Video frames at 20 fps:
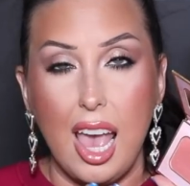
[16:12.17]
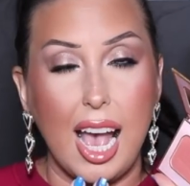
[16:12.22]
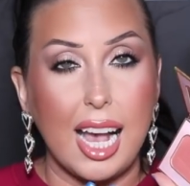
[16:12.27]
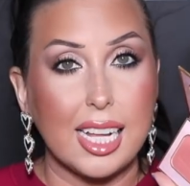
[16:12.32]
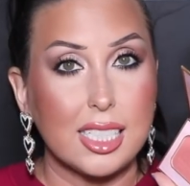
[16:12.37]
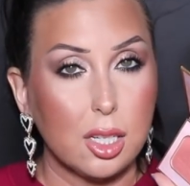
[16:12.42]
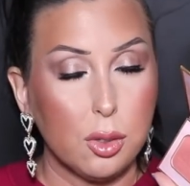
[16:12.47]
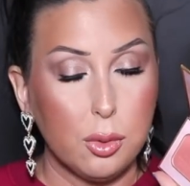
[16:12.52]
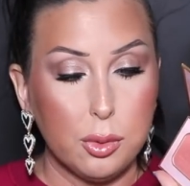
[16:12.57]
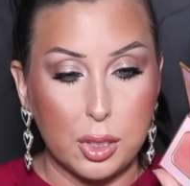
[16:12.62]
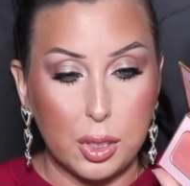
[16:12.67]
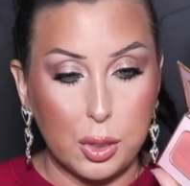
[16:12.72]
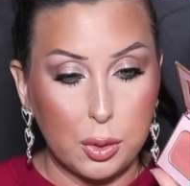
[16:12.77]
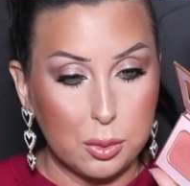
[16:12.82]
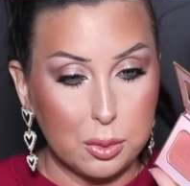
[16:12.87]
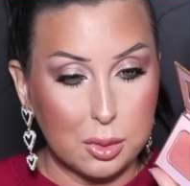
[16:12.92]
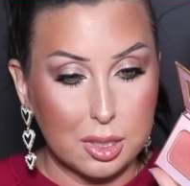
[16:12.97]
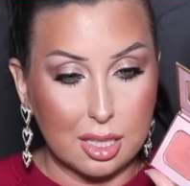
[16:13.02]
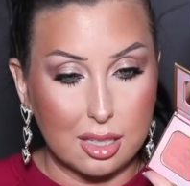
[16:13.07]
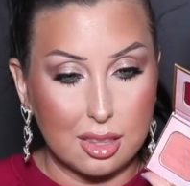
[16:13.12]
I don't
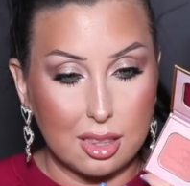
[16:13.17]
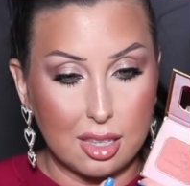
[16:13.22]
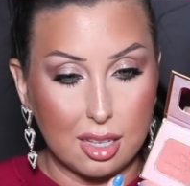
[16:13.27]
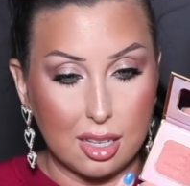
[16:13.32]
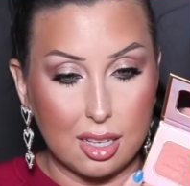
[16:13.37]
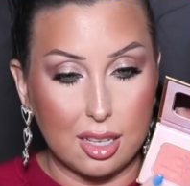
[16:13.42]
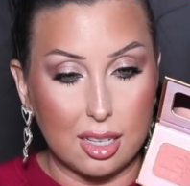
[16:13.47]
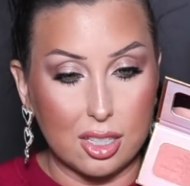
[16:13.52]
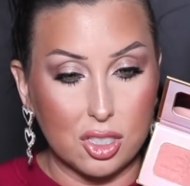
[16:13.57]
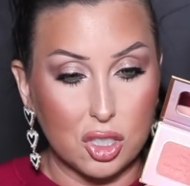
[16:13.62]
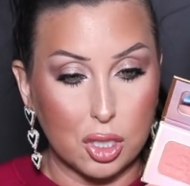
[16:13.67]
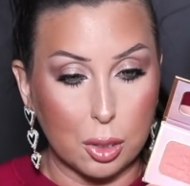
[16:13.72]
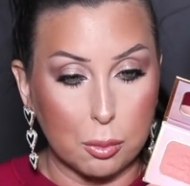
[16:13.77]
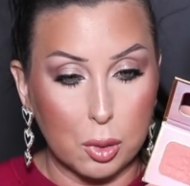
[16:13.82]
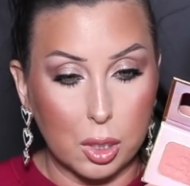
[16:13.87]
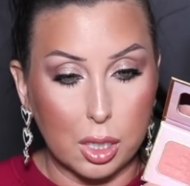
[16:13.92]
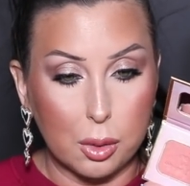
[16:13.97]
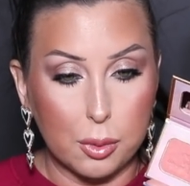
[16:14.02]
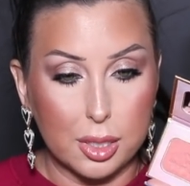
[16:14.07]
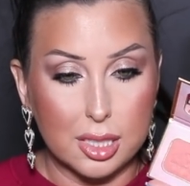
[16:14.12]
use the
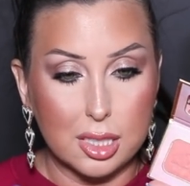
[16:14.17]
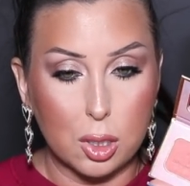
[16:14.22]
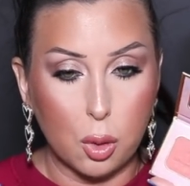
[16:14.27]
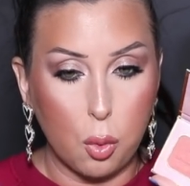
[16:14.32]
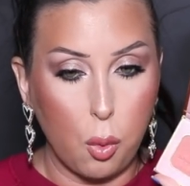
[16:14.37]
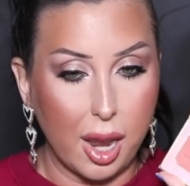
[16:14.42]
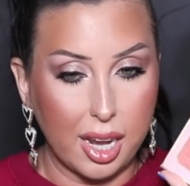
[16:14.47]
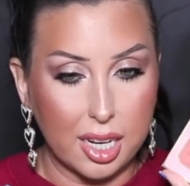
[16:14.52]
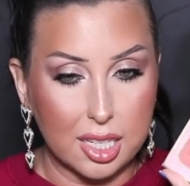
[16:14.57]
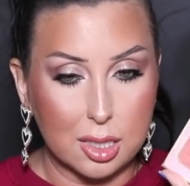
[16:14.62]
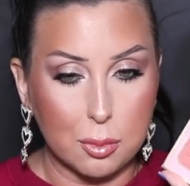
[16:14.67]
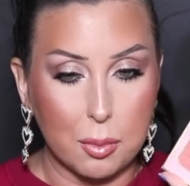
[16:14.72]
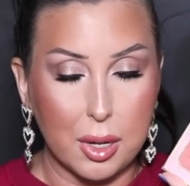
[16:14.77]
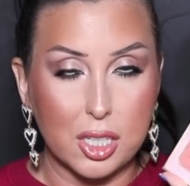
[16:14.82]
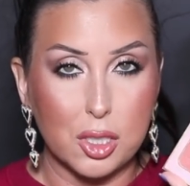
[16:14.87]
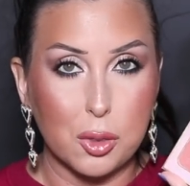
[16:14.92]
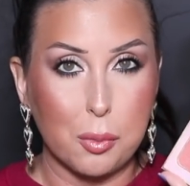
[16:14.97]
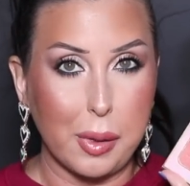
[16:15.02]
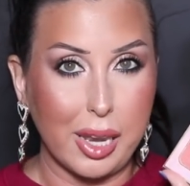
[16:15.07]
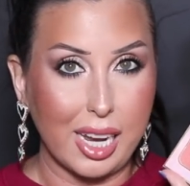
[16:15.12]
shimmery ones quite as
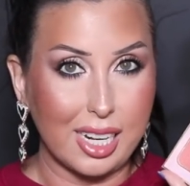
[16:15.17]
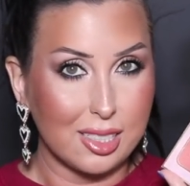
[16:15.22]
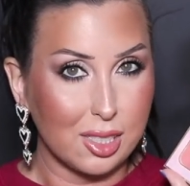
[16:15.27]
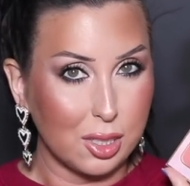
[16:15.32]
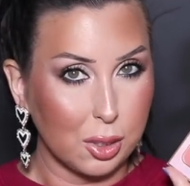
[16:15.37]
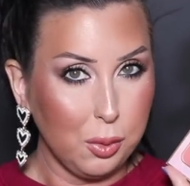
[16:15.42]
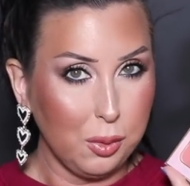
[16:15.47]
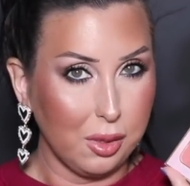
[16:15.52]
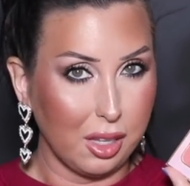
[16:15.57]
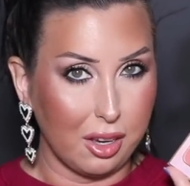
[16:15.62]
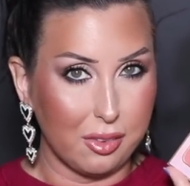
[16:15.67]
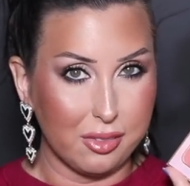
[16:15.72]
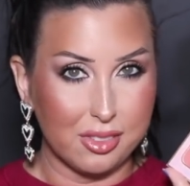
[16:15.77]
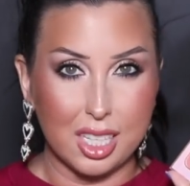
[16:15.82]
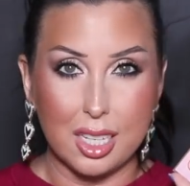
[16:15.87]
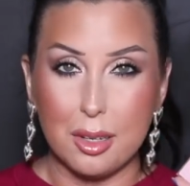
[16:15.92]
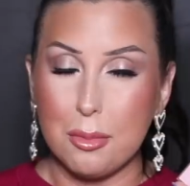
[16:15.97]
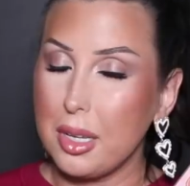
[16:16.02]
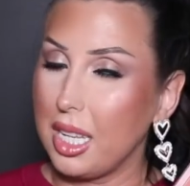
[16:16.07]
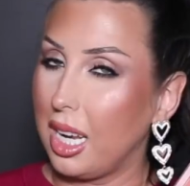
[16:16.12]
much, but I do love them,